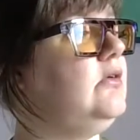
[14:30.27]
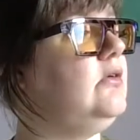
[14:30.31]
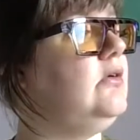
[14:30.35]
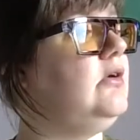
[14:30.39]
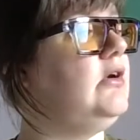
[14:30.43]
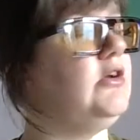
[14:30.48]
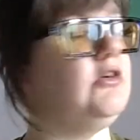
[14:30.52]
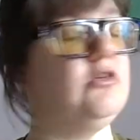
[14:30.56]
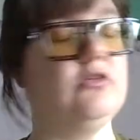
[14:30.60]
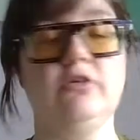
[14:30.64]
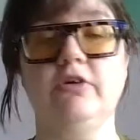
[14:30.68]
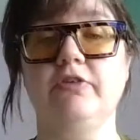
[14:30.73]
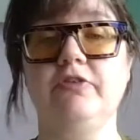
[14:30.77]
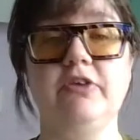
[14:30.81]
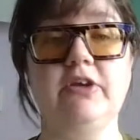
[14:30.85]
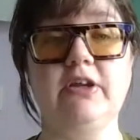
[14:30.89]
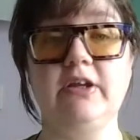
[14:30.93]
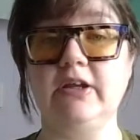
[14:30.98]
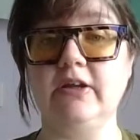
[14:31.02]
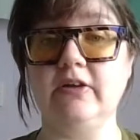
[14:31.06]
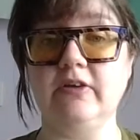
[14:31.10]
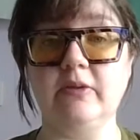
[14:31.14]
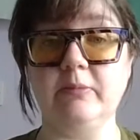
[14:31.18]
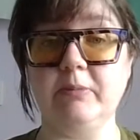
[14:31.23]
I don't know if you can
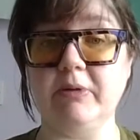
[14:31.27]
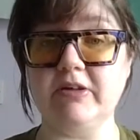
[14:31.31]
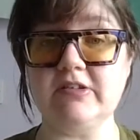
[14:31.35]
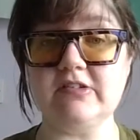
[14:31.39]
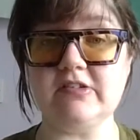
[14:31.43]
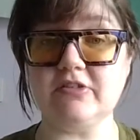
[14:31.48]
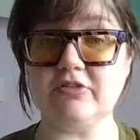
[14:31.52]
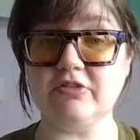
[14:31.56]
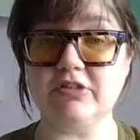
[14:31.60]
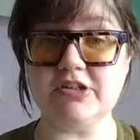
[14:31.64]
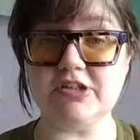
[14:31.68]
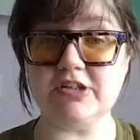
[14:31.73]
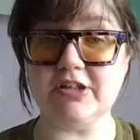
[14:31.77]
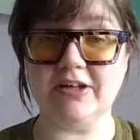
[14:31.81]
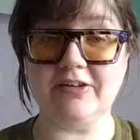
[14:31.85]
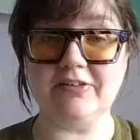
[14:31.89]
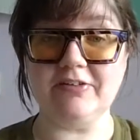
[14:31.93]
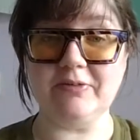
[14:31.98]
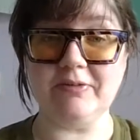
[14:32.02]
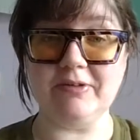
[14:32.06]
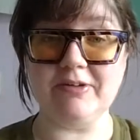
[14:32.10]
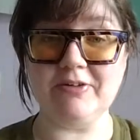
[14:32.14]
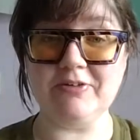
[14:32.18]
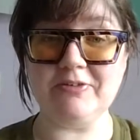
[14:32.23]
hear the bus screeching out
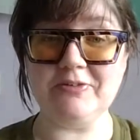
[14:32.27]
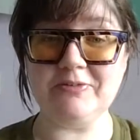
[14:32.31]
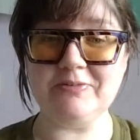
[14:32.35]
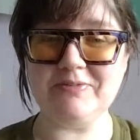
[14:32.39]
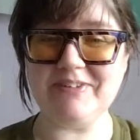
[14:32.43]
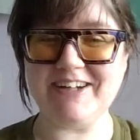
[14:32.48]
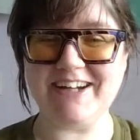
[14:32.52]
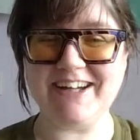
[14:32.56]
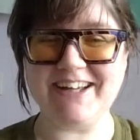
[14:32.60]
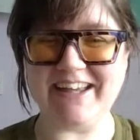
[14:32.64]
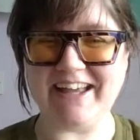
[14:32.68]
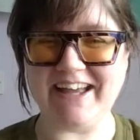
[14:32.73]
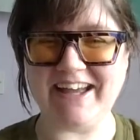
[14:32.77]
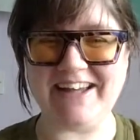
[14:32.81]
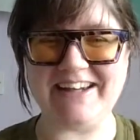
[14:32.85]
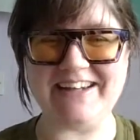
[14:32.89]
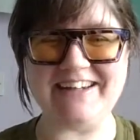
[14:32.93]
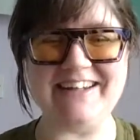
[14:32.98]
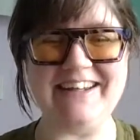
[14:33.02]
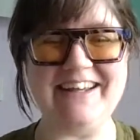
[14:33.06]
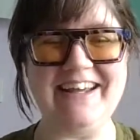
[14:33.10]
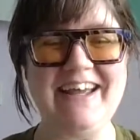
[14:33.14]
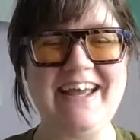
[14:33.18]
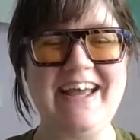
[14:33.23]
the window, but I can.
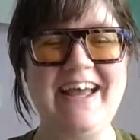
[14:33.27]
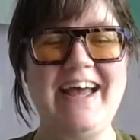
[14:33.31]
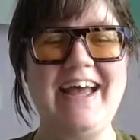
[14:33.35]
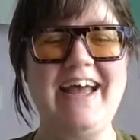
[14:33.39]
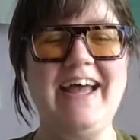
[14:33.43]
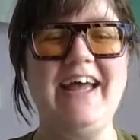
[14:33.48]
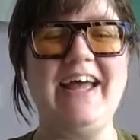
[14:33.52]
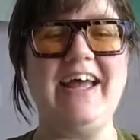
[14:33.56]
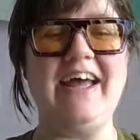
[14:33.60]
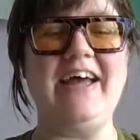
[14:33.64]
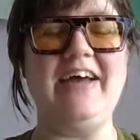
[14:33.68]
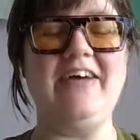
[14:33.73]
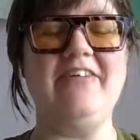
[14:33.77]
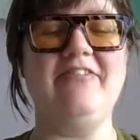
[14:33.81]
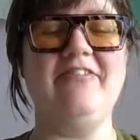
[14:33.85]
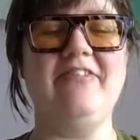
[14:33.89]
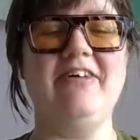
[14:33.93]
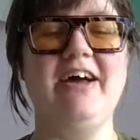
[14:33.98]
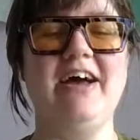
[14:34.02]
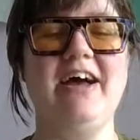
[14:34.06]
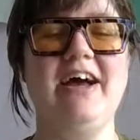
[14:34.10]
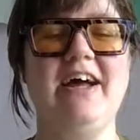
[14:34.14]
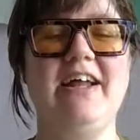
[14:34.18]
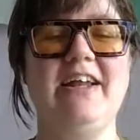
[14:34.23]
And
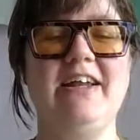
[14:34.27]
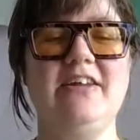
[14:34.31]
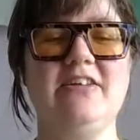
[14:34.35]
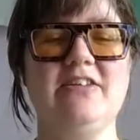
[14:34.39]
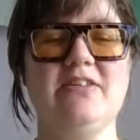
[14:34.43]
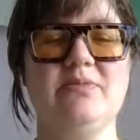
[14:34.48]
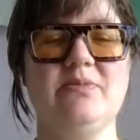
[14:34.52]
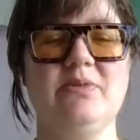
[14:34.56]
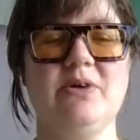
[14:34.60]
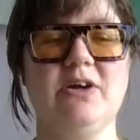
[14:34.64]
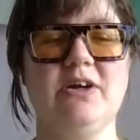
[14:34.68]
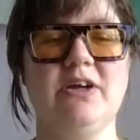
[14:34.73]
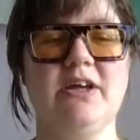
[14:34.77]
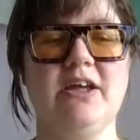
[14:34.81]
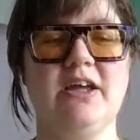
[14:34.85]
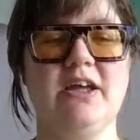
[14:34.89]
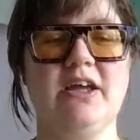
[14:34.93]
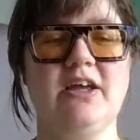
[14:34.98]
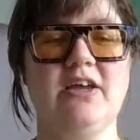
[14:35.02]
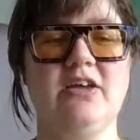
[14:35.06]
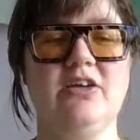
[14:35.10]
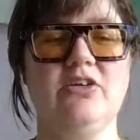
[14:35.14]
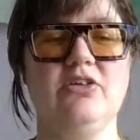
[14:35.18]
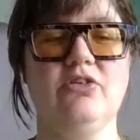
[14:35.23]
it's
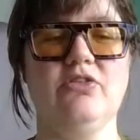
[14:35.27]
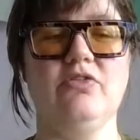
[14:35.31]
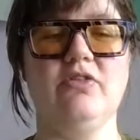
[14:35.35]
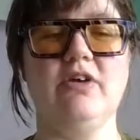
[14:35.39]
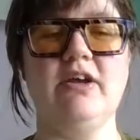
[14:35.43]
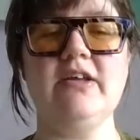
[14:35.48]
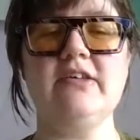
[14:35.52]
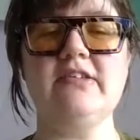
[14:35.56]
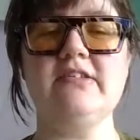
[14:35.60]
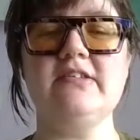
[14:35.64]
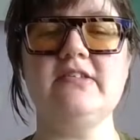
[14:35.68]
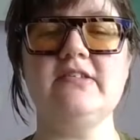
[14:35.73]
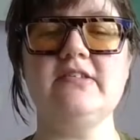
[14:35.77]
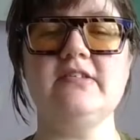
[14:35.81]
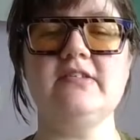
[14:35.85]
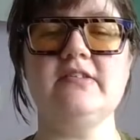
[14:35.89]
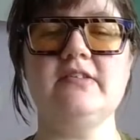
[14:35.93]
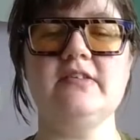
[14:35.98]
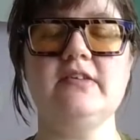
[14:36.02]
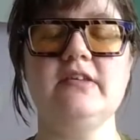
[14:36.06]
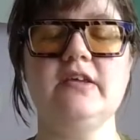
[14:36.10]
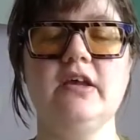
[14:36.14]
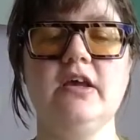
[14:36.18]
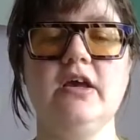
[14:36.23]
working your
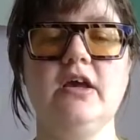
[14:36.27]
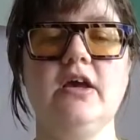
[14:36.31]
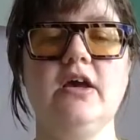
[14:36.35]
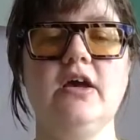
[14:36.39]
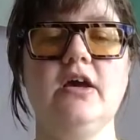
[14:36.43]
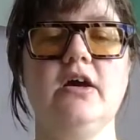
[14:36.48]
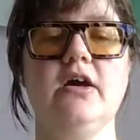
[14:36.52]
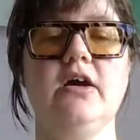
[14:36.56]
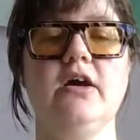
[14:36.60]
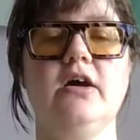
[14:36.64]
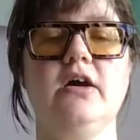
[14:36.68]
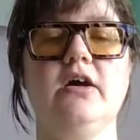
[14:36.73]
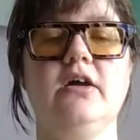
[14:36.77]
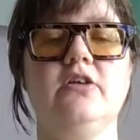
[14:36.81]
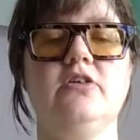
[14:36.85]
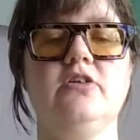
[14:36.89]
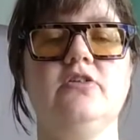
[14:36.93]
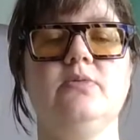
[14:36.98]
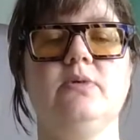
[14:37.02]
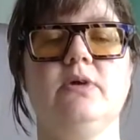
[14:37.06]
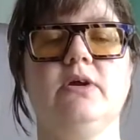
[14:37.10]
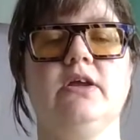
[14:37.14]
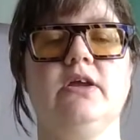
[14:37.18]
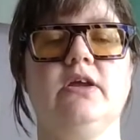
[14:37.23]
wrists and it's
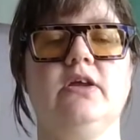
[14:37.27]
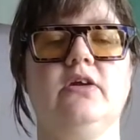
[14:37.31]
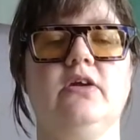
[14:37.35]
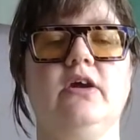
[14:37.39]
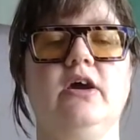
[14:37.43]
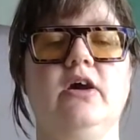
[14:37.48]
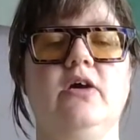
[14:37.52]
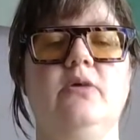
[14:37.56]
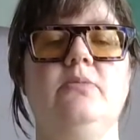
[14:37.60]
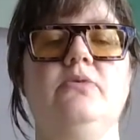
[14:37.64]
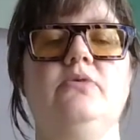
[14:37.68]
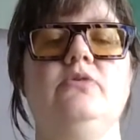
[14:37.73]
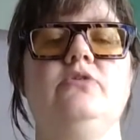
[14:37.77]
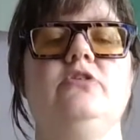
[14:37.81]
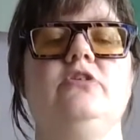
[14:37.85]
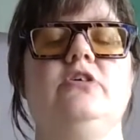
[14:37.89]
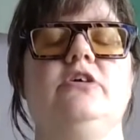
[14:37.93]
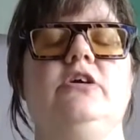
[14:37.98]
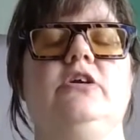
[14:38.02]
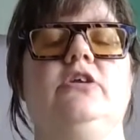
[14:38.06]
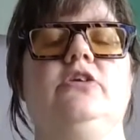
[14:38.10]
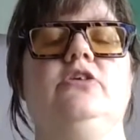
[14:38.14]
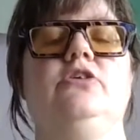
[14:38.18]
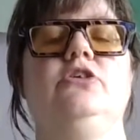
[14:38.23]
working your elbows
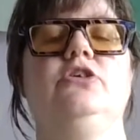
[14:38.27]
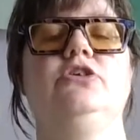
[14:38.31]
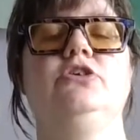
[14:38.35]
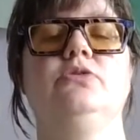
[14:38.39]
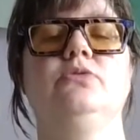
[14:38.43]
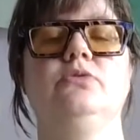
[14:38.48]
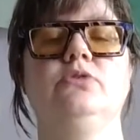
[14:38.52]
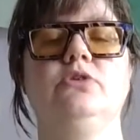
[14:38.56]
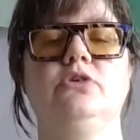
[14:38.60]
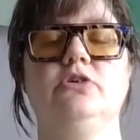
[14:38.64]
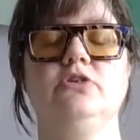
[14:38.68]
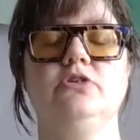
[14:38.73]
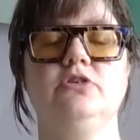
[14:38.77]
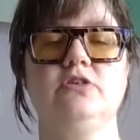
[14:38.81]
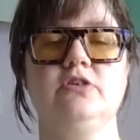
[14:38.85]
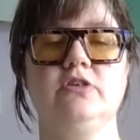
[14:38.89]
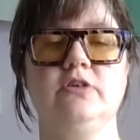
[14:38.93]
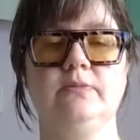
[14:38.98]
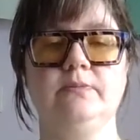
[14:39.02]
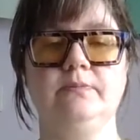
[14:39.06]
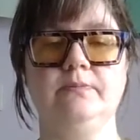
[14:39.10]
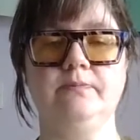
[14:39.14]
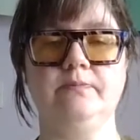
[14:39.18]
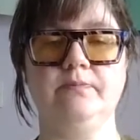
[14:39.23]
and your shoulders.